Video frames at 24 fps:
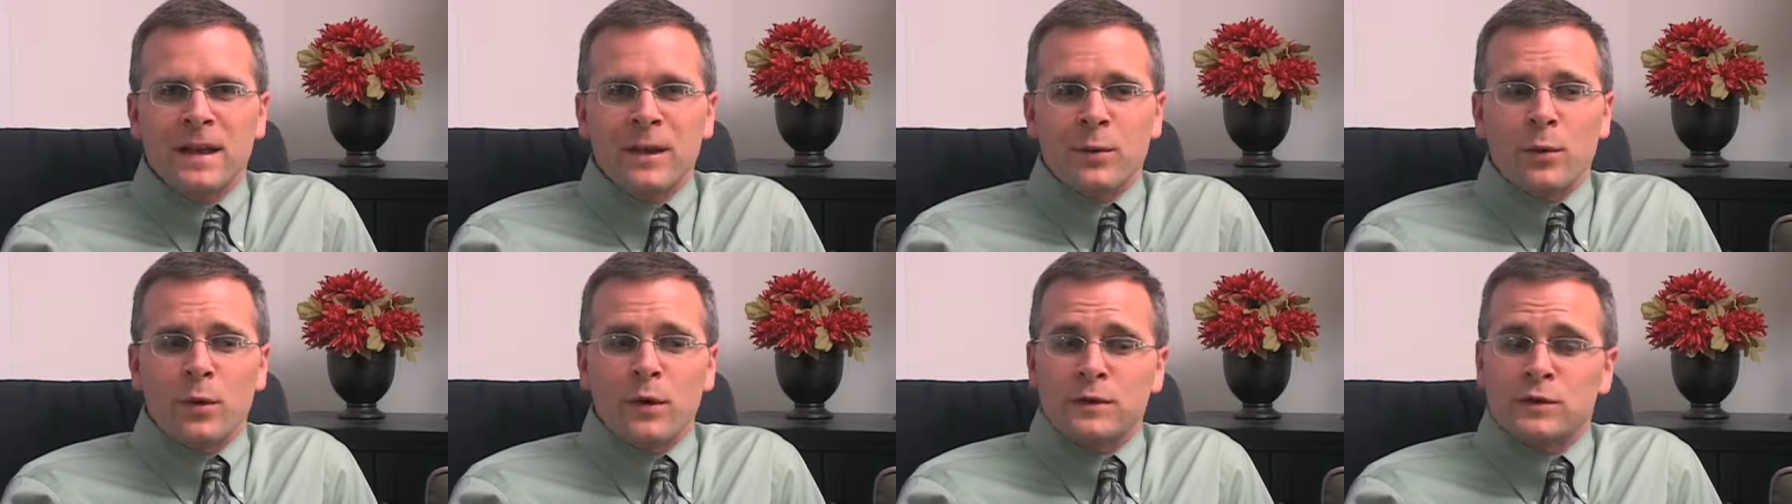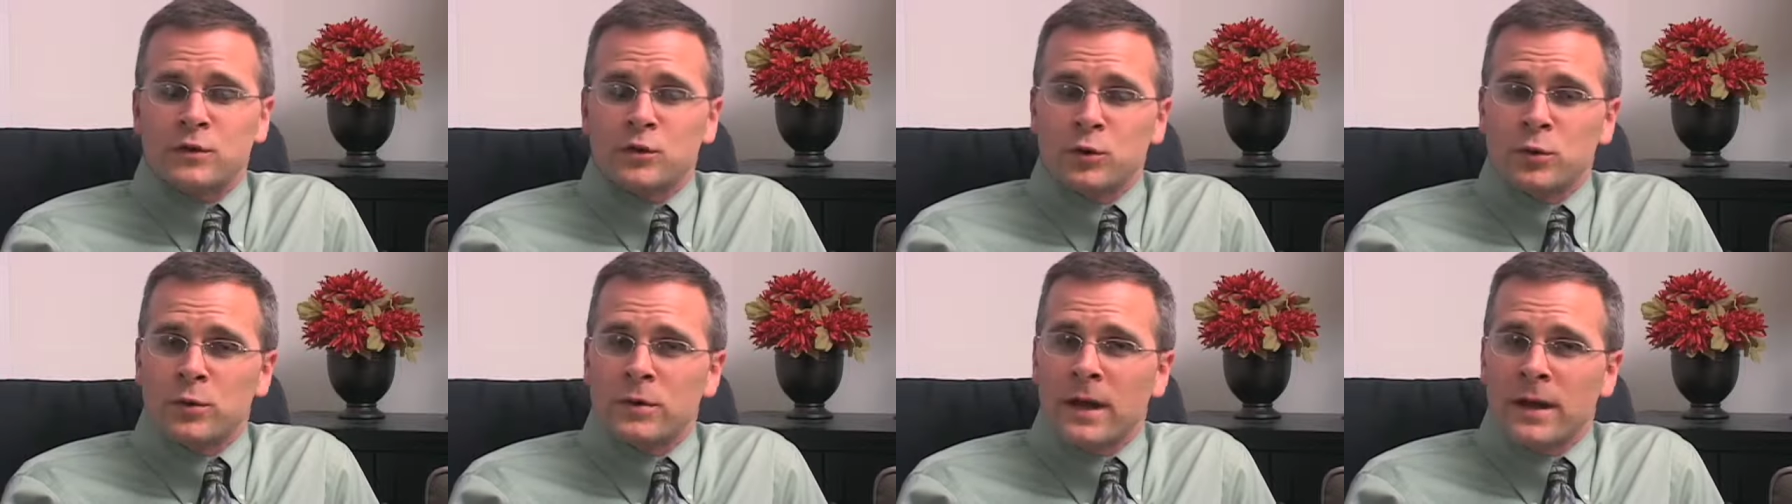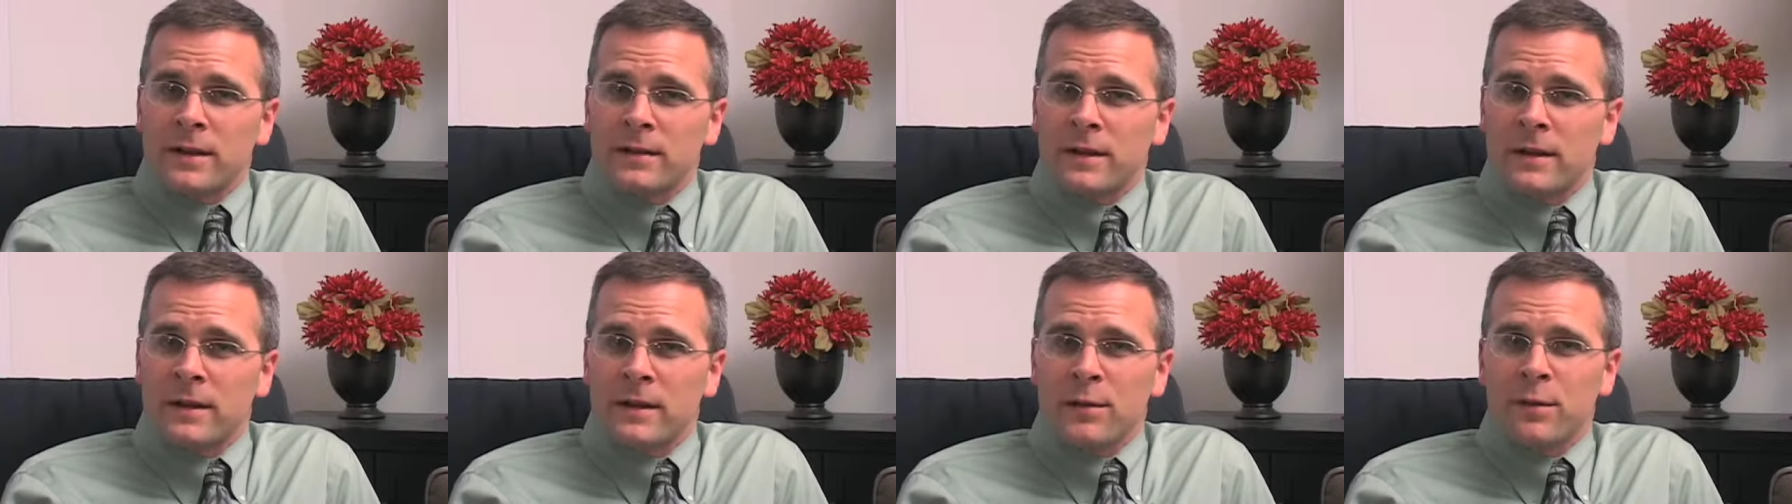Well, it's June
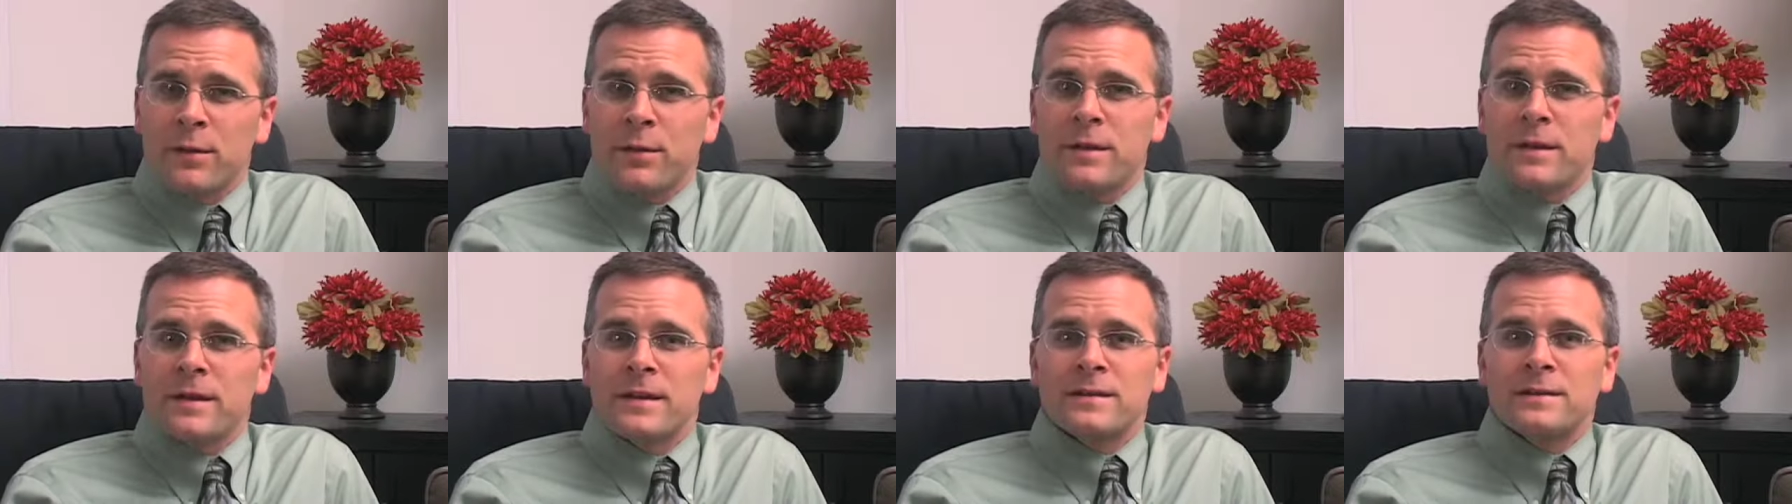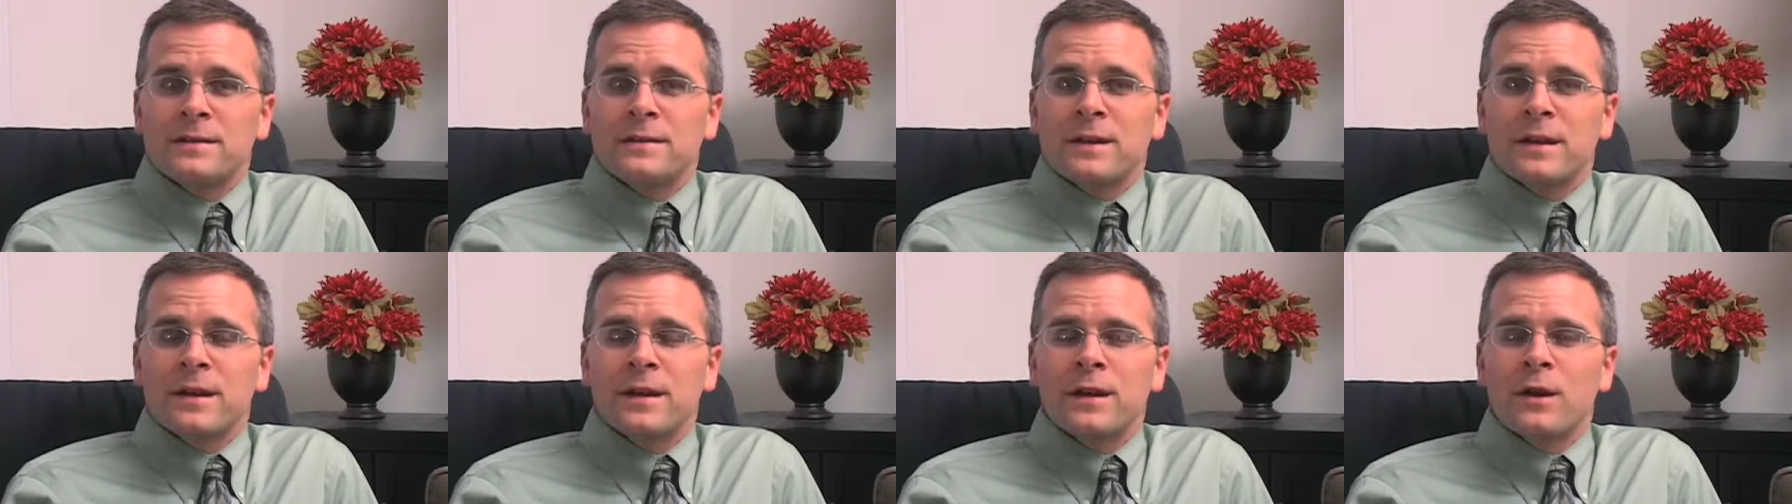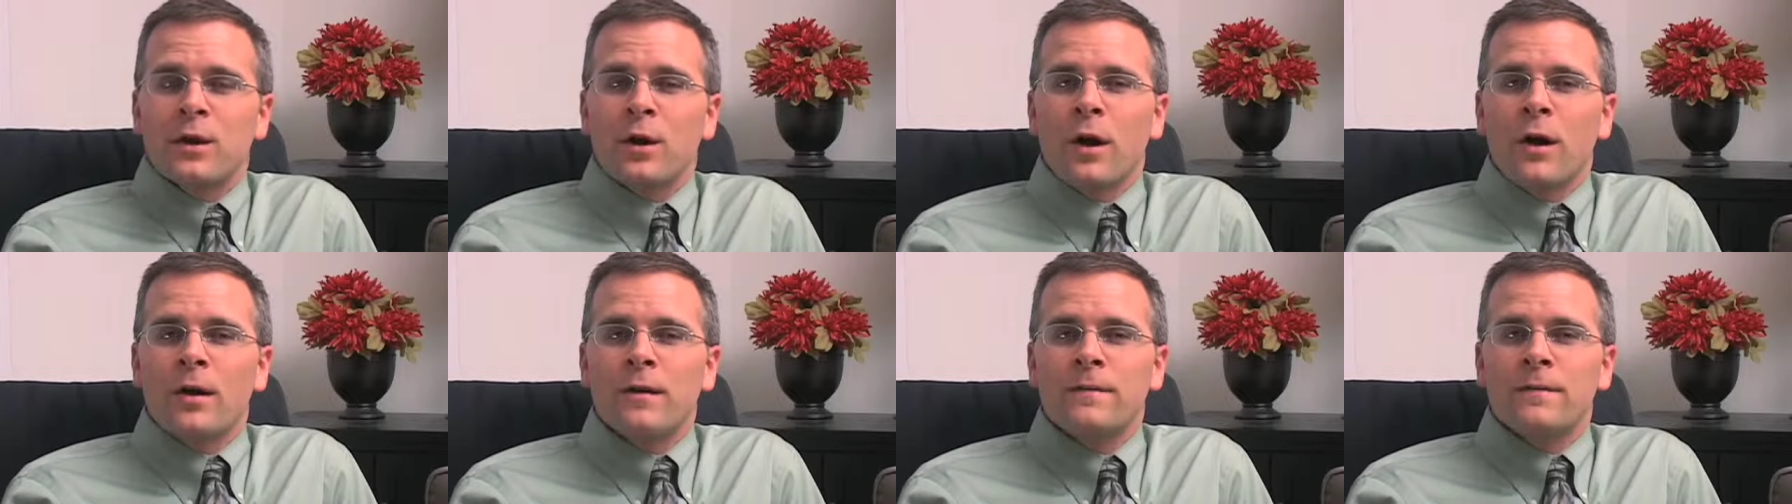19th. It's the
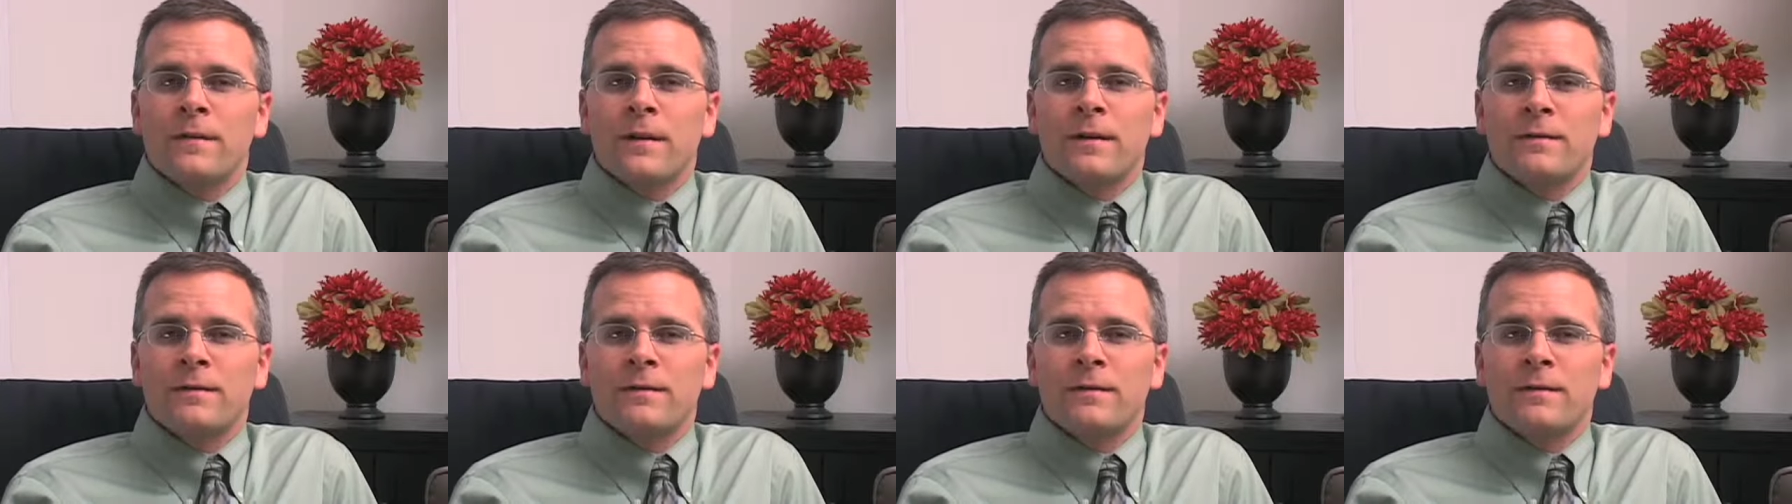kickoff